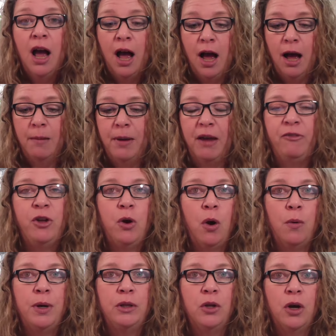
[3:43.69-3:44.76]
Um, if you
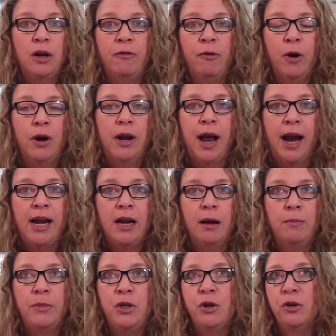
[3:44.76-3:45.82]
go and look for an
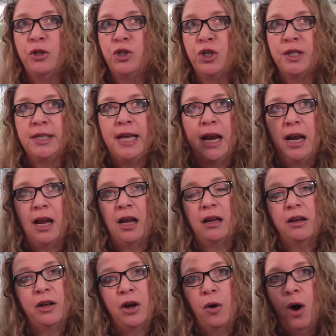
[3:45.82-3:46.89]
item, you're just
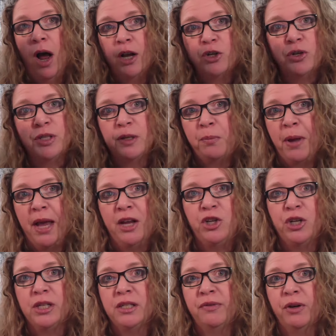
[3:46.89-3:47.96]
getting you know hundreds of
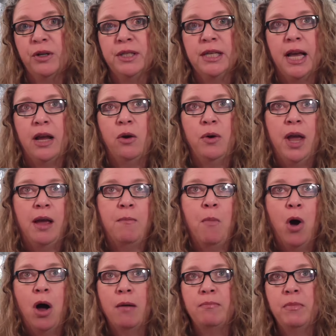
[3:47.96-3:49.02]
pages for it's like okay,
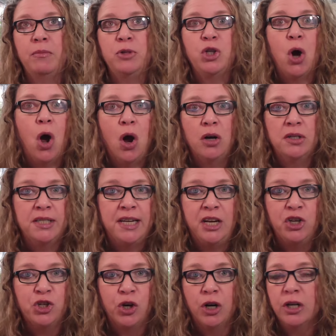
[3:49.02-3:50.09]
mom dog
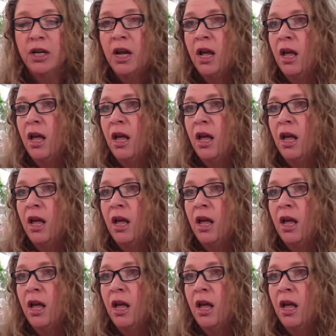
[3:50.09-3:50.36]
T-shirt.